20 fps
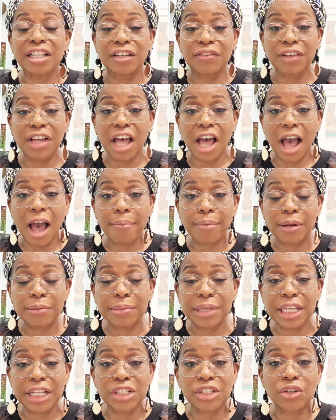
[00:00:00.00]
of
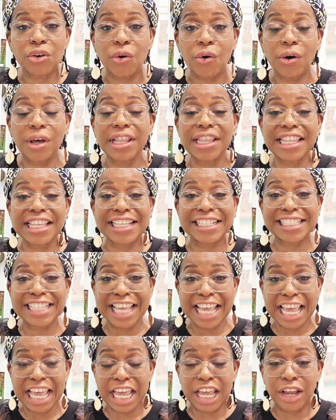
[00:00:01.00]
compliments on this
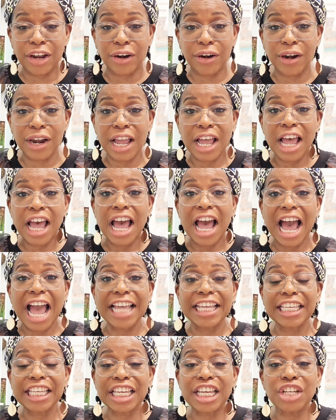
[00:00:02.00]
hair.
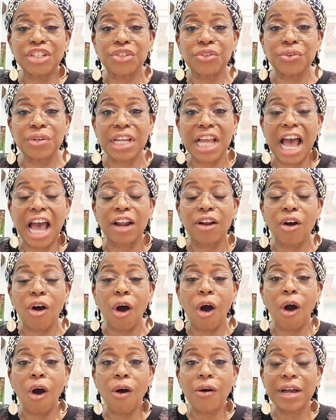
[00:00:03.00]
I kid you not,
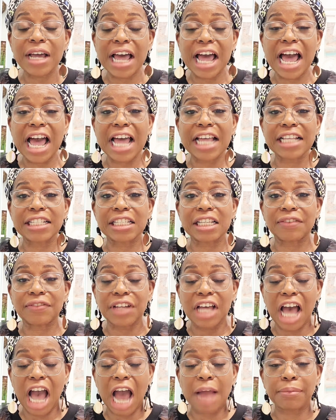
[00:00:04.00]
all kinds of
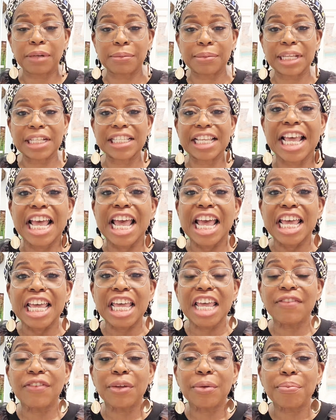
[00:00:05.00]
compliments.
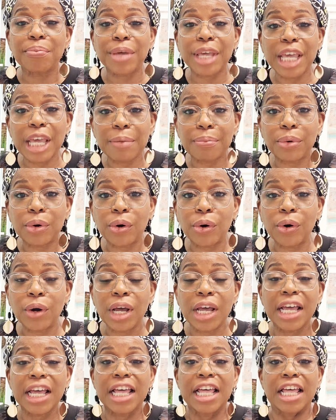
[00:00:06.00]
Even people
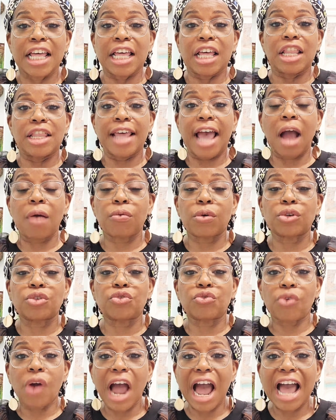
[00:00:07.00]
that were
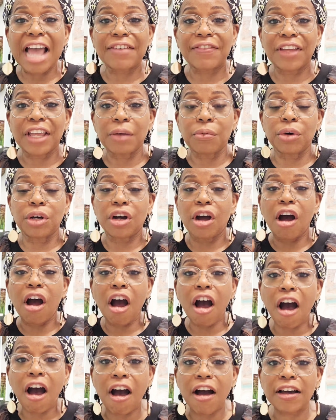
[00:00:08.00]
driving would
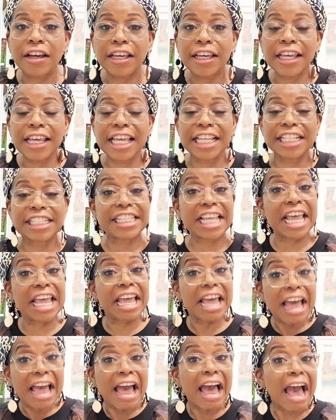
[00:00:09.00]
honk and
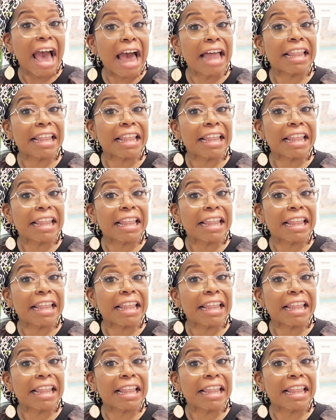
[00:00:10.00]
say, "I